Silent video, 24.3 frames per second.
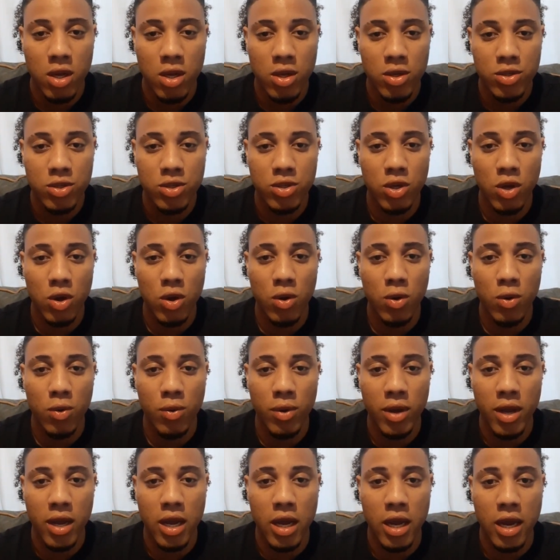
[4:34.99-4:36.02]
So
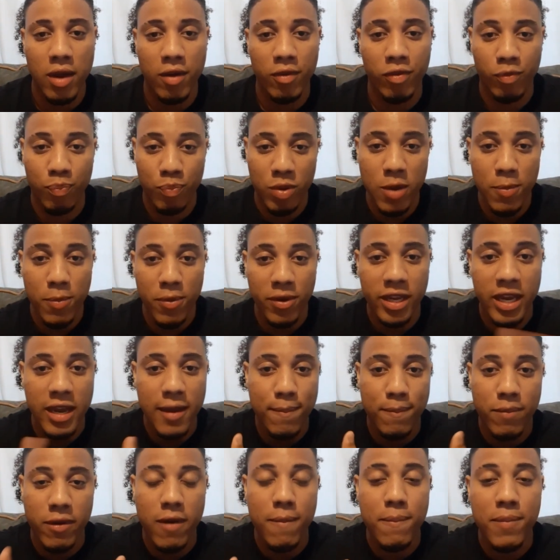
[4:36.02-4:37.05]
if people
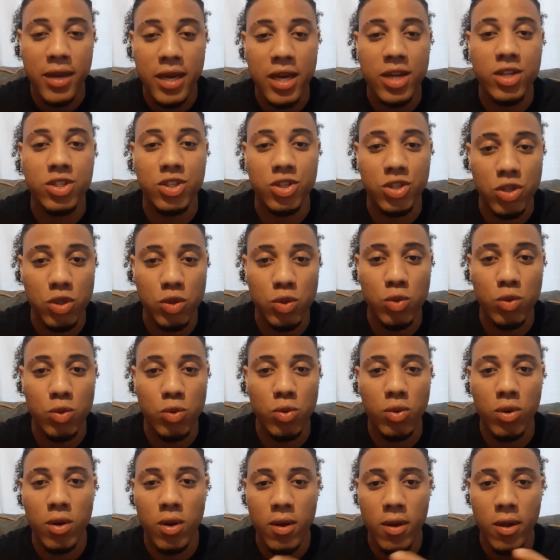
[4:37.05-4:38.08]
keep bumping into you,